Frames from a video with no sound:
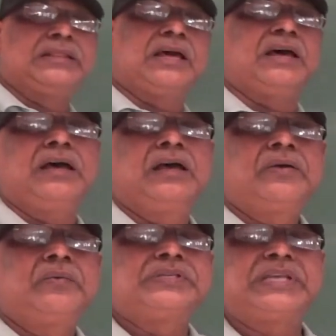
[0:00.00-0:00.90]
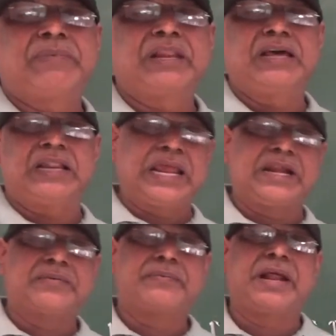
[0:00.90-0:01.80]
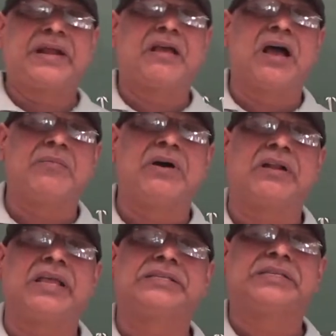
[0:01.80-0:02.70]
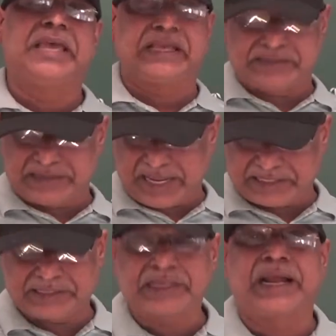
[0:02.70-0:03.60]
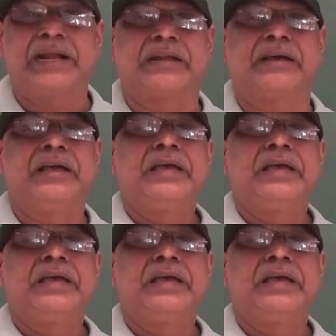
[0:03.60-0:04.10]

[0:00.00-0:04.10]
the visible light, right, gamma rays, X-rays, right,